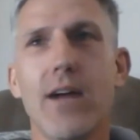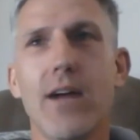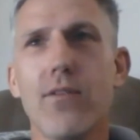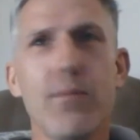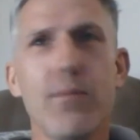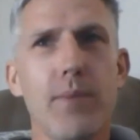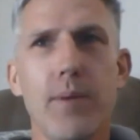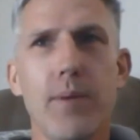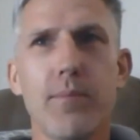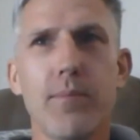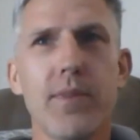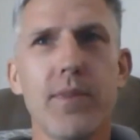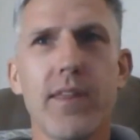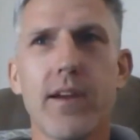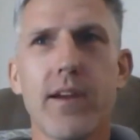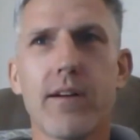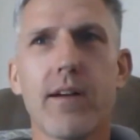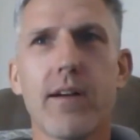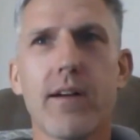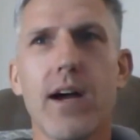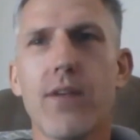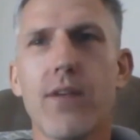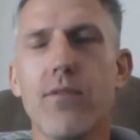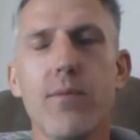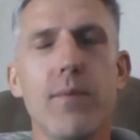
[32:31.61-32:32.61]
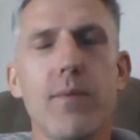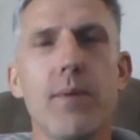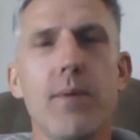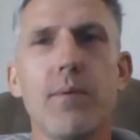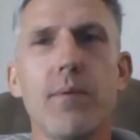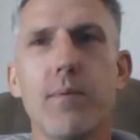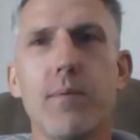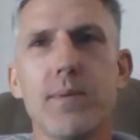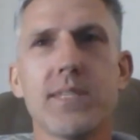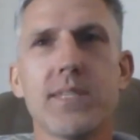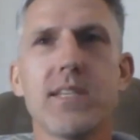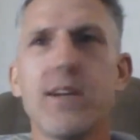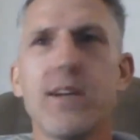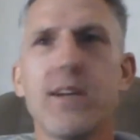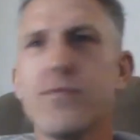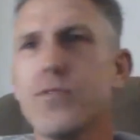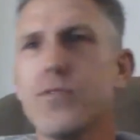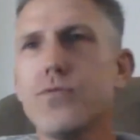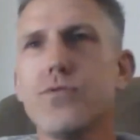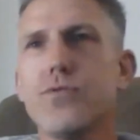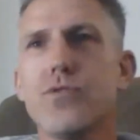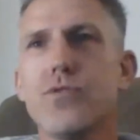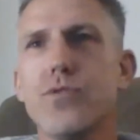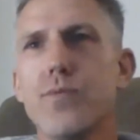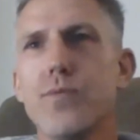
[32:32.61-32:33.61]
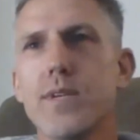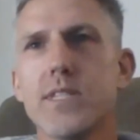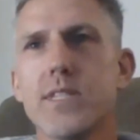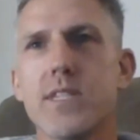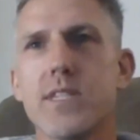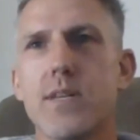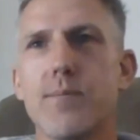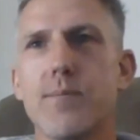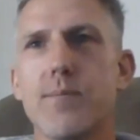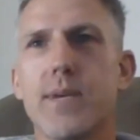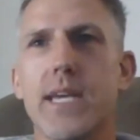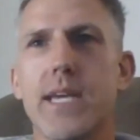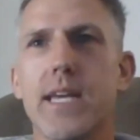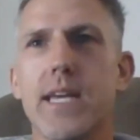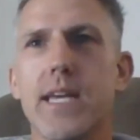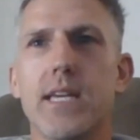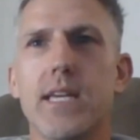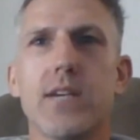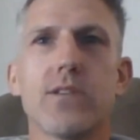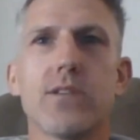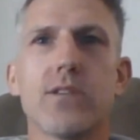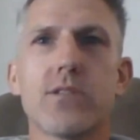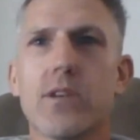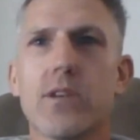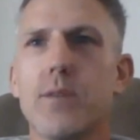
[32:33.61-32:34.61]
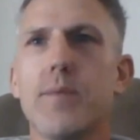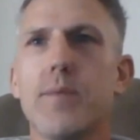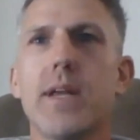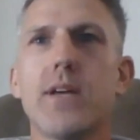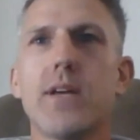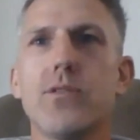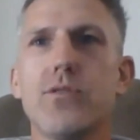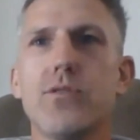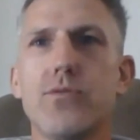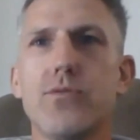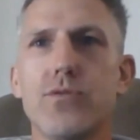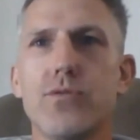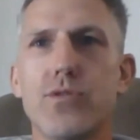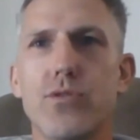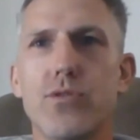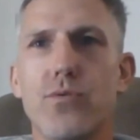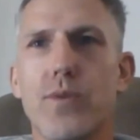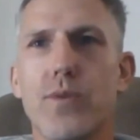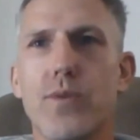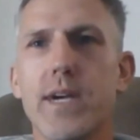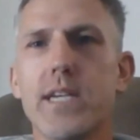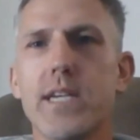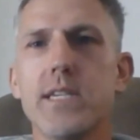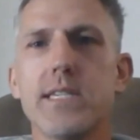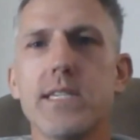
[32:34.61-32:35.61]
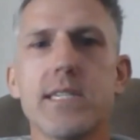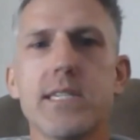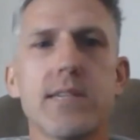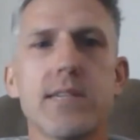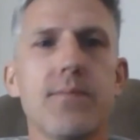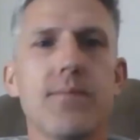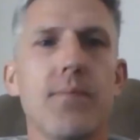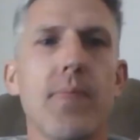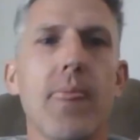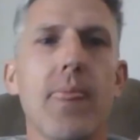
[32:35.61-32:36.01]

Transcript: remember myself doing two ways in the beginning, just coming out doing two ways.